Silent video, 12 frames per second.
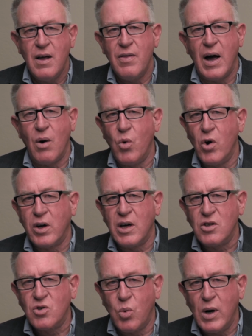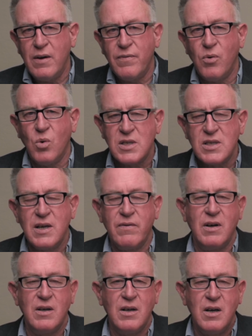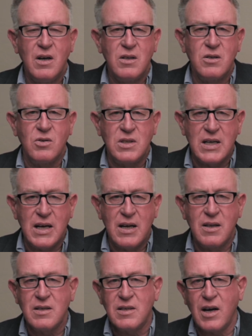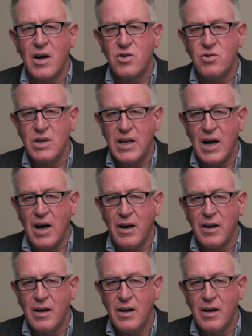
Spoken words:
They're working 24/7 to tear this country down.